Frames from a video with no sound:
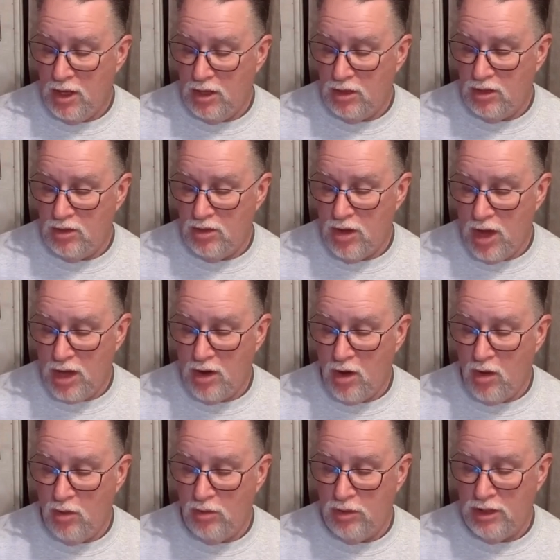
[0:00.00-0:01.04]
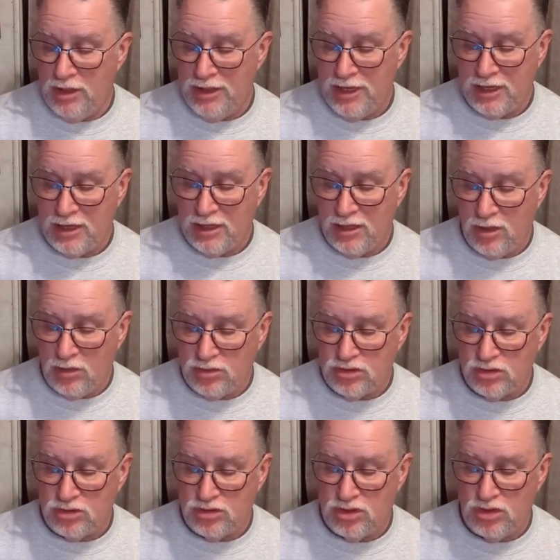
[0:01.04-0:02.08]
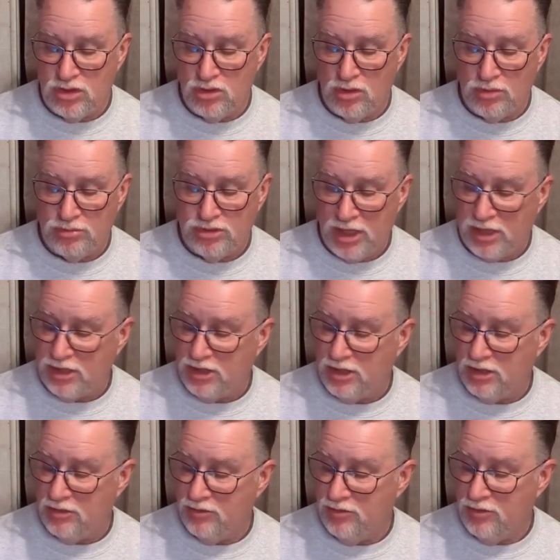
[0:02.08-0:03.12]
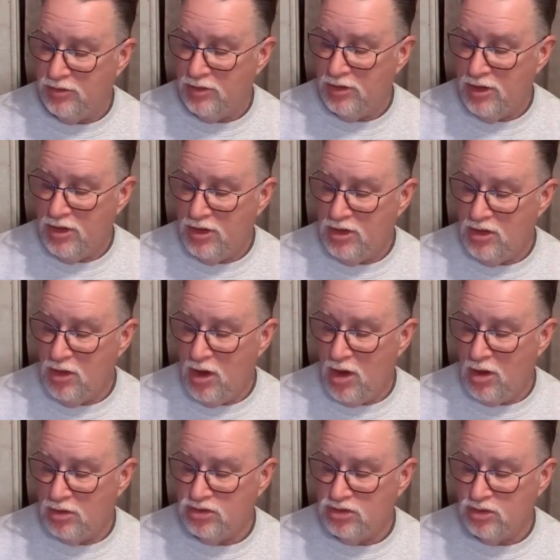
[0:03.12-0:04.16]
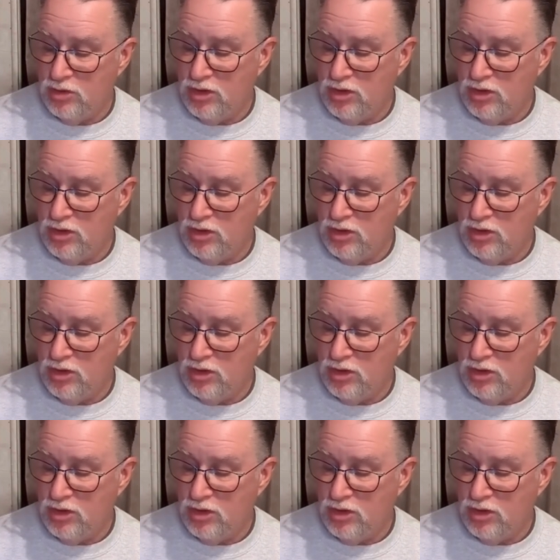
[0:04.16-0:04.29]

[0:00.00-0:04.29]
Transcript: you not only get closer to your objective, you also